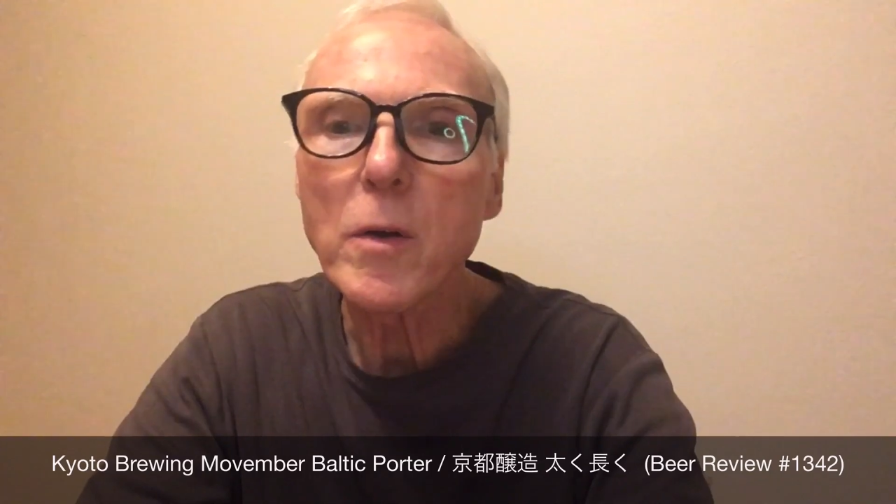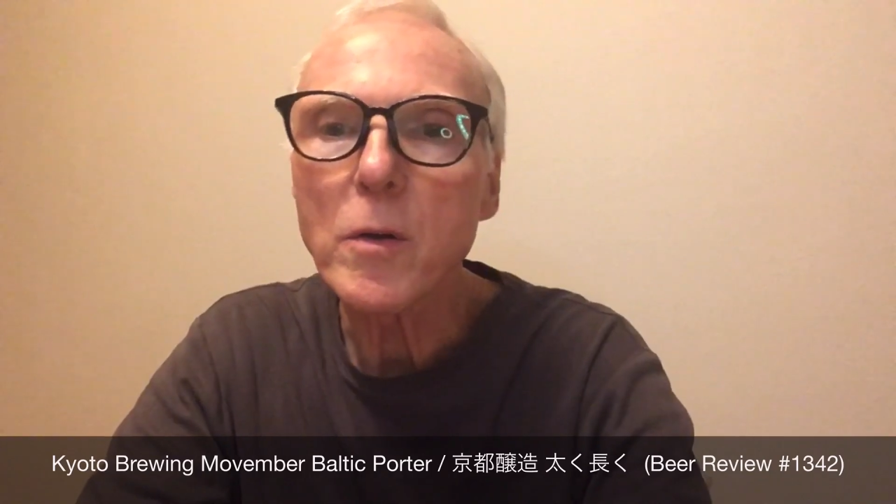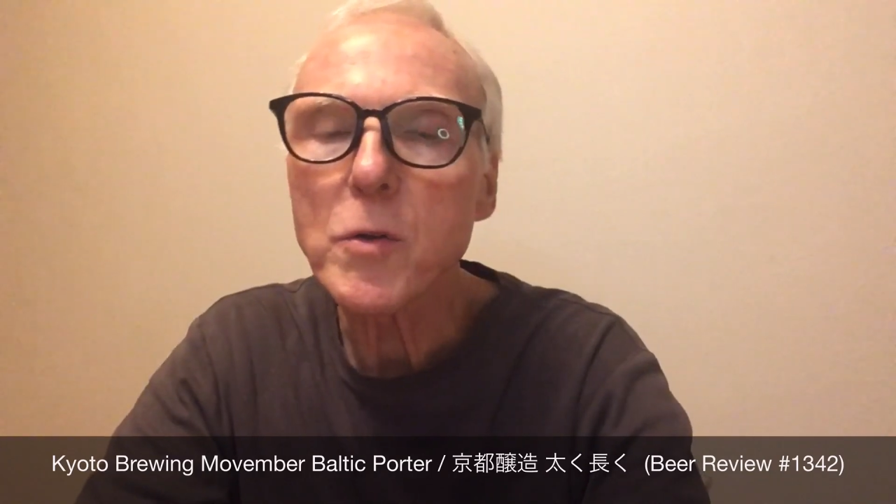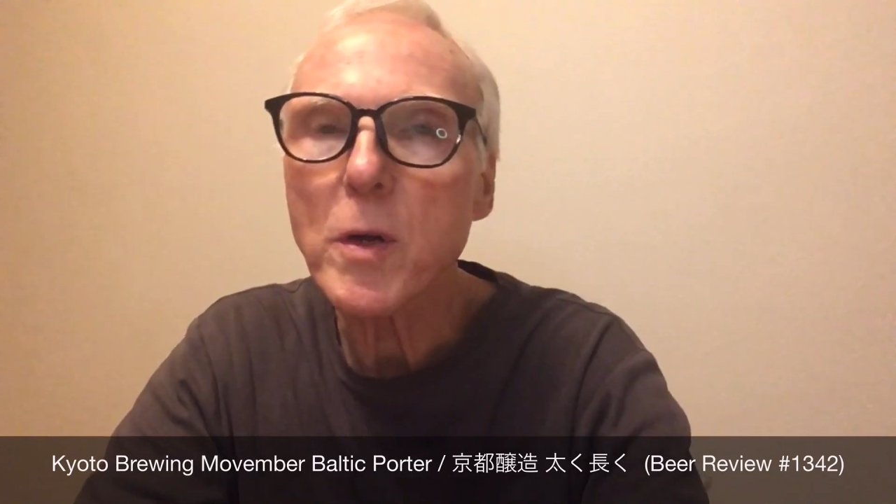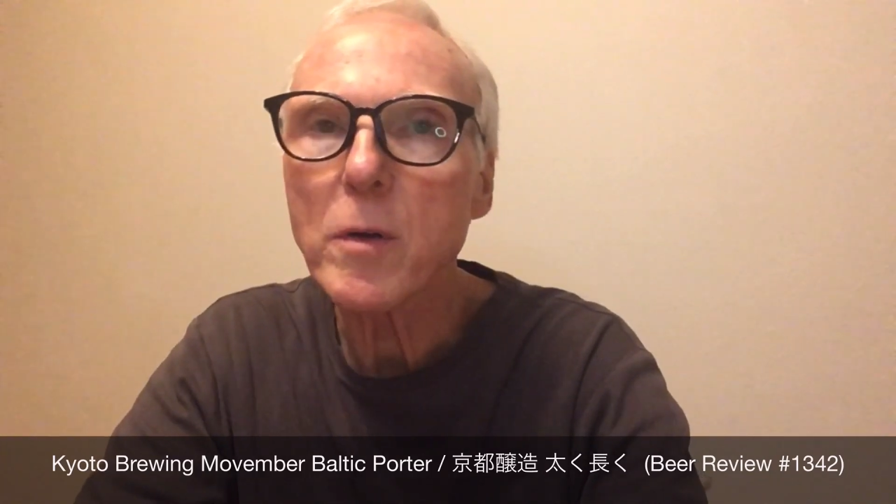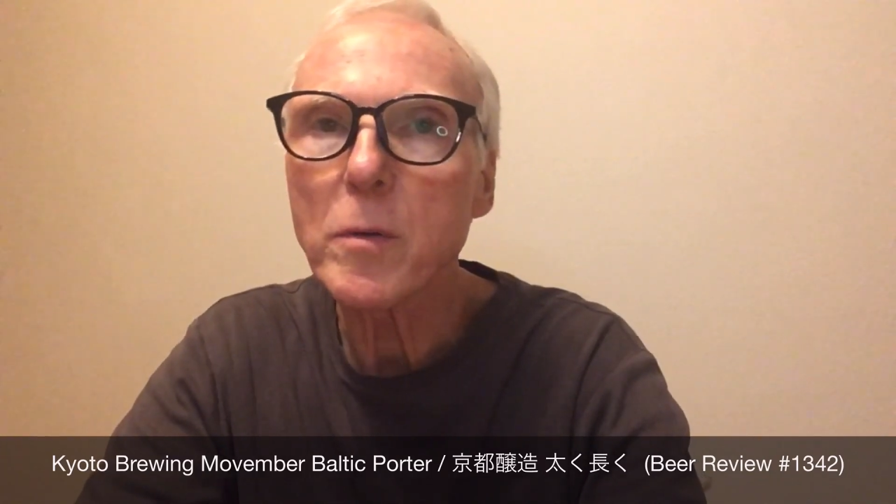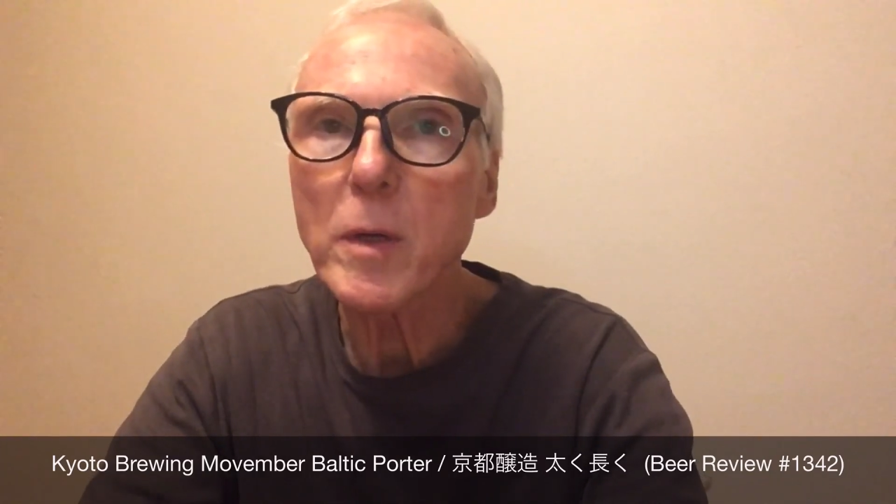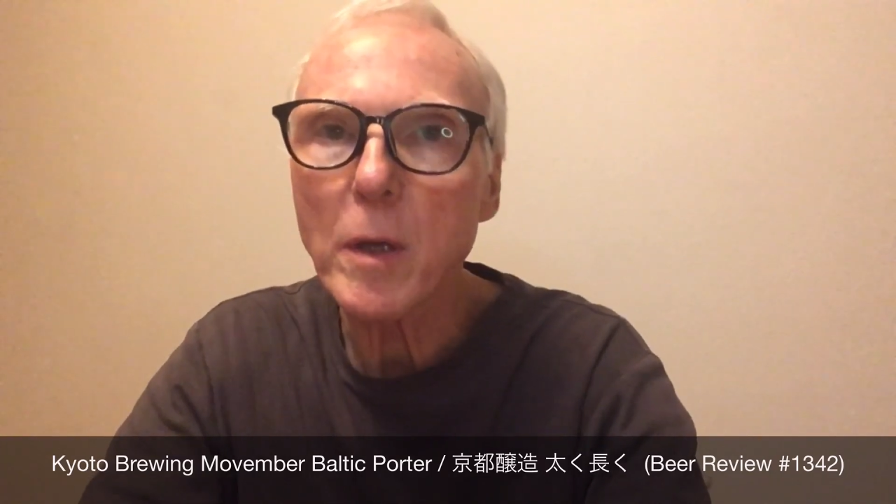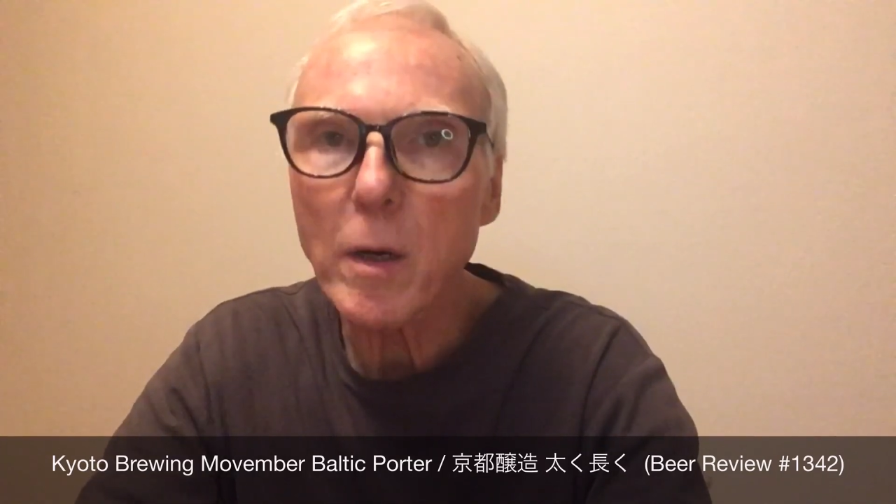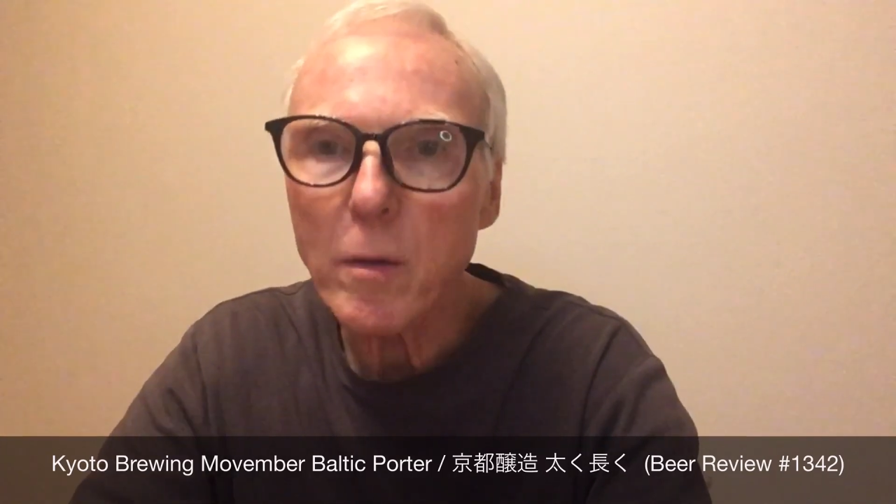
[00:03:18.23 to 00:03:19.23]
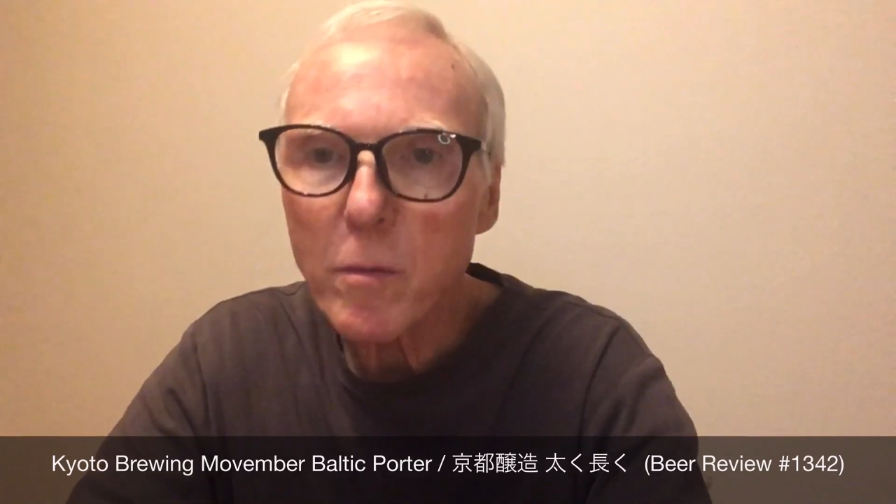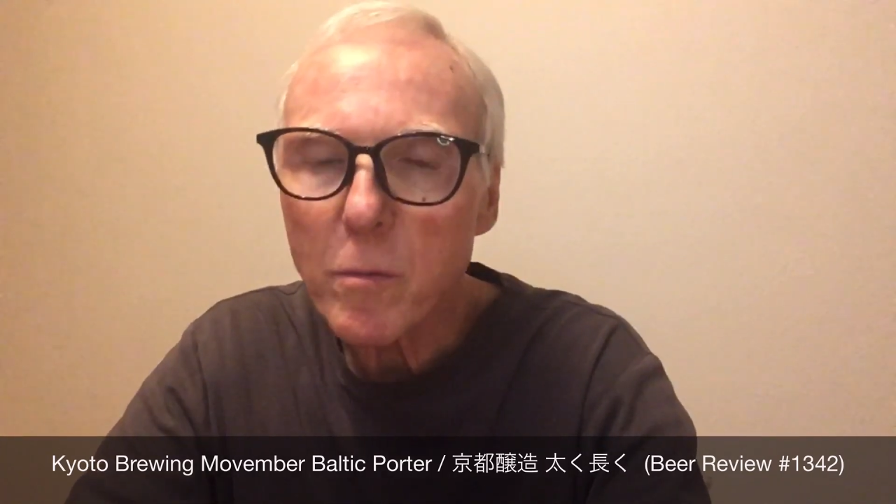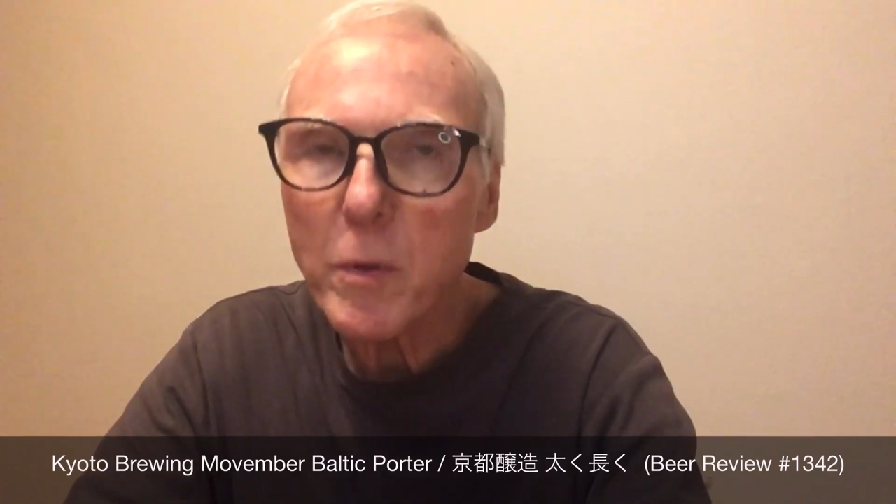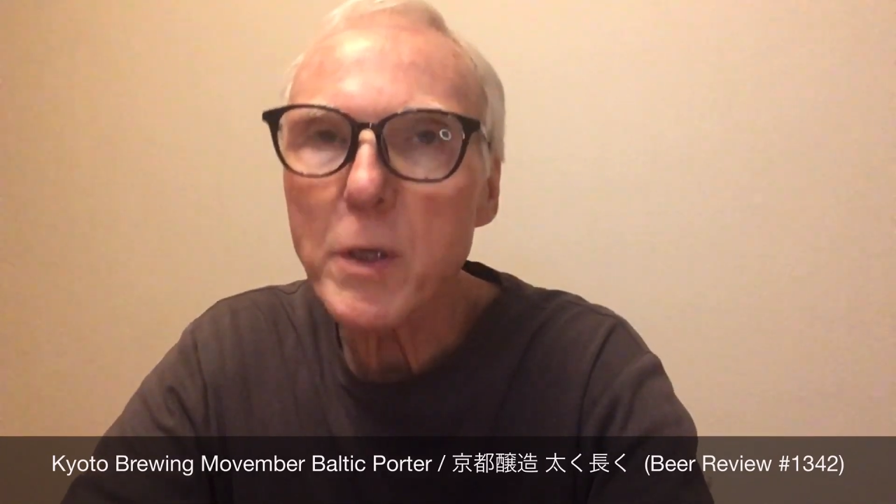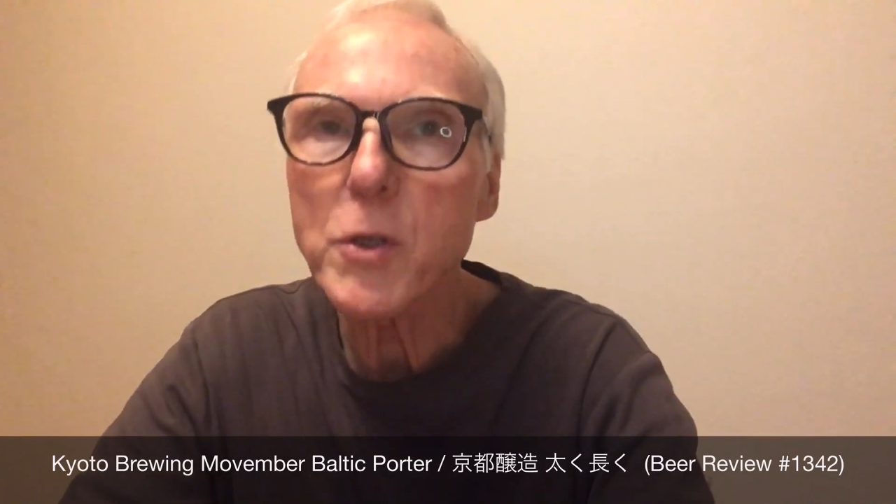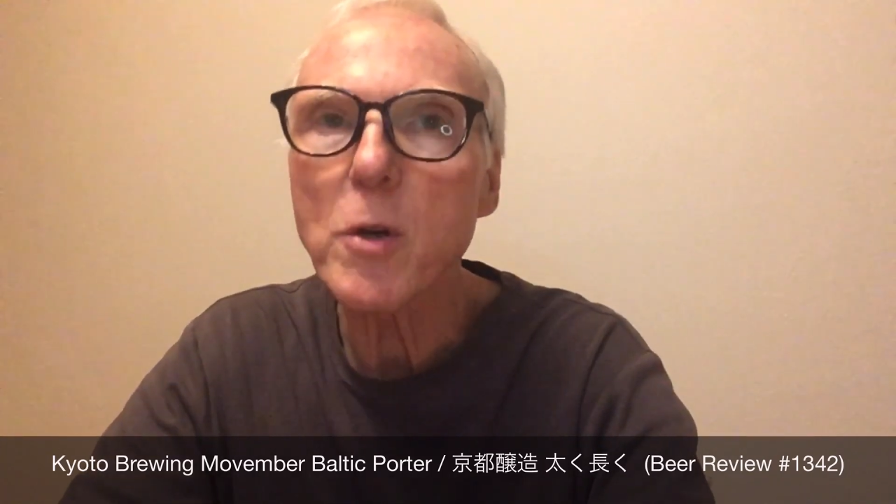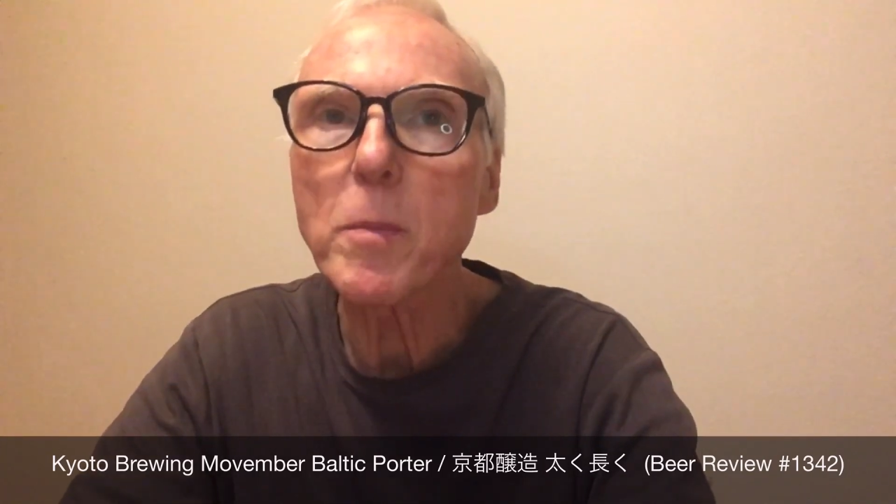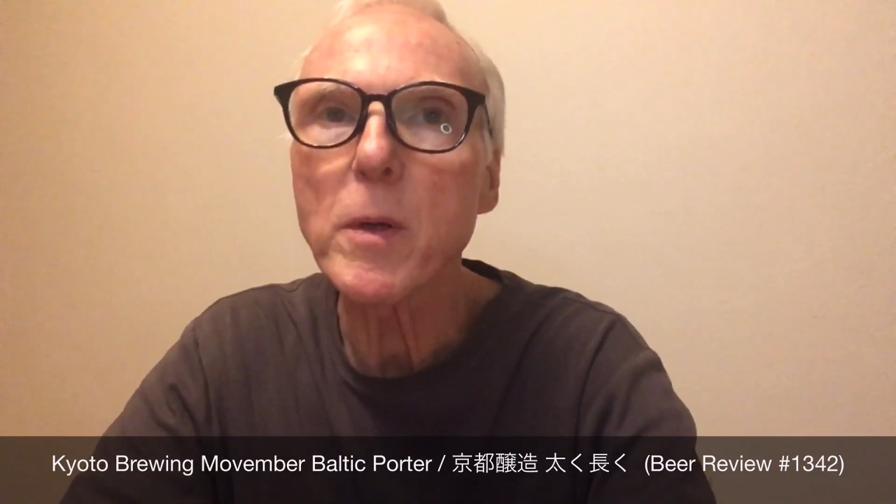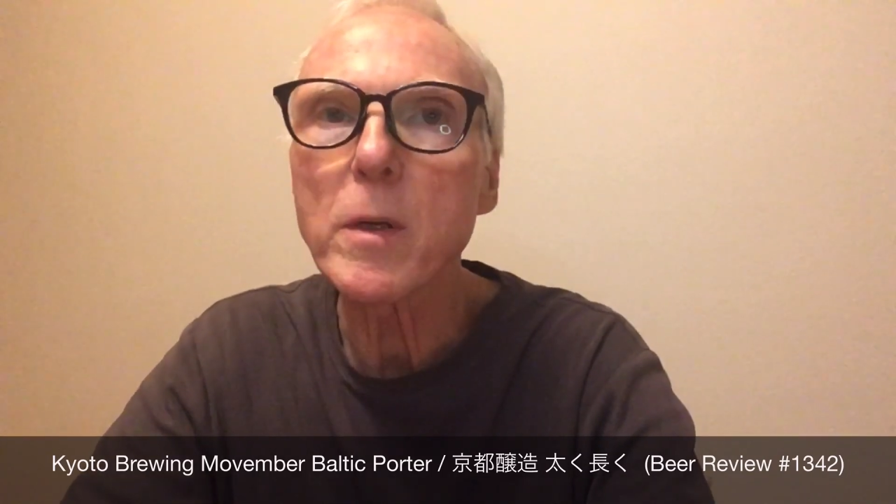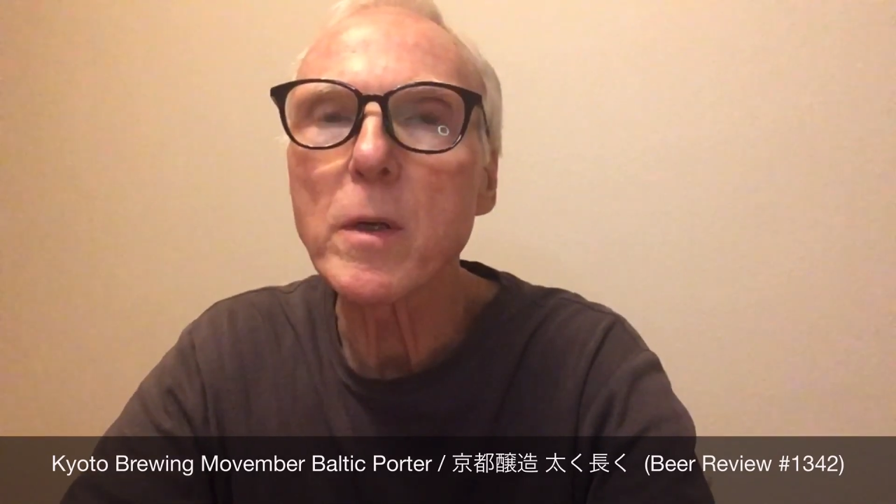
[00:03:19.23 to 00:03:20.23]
trying to reinterpret